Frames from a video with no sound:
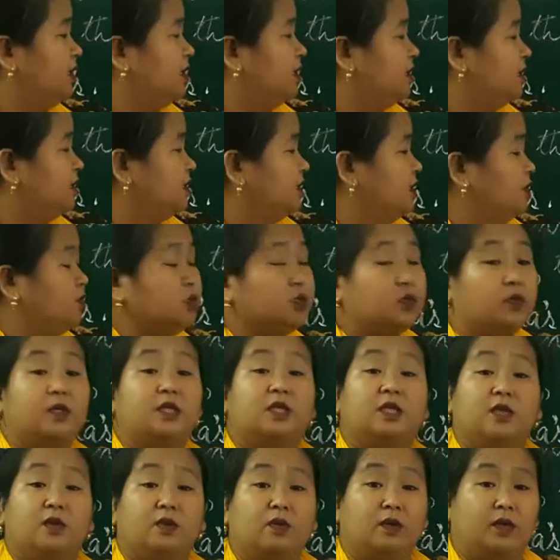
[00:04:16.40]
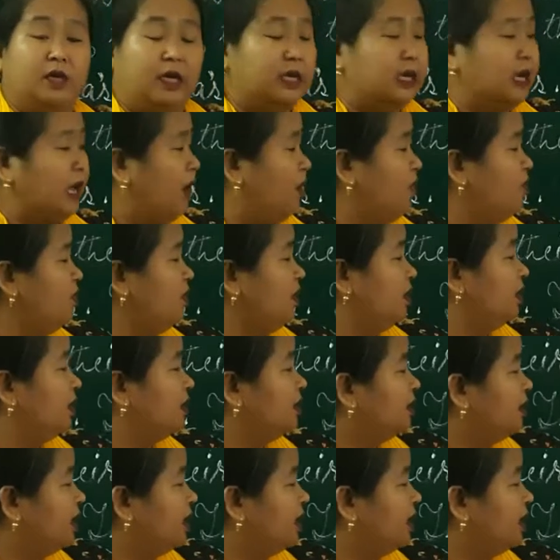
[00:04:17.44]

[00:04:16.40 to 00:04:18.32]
it is used with singular noun.